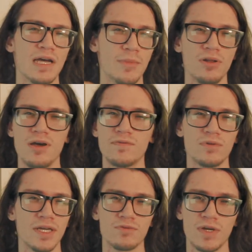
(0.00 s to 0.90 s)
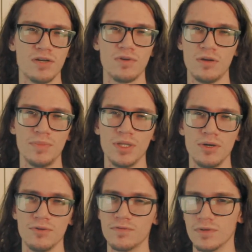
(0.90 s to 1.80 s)
It'll hover like right around
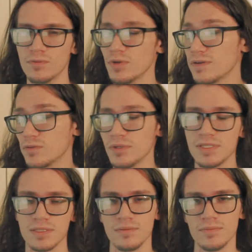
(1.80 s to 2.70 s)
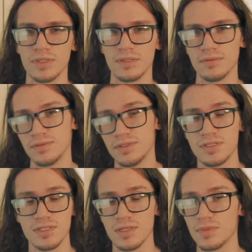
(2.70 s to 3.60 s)
below for whatever reason, but
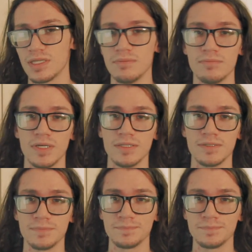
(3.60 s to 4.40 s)
just something to keep in mind.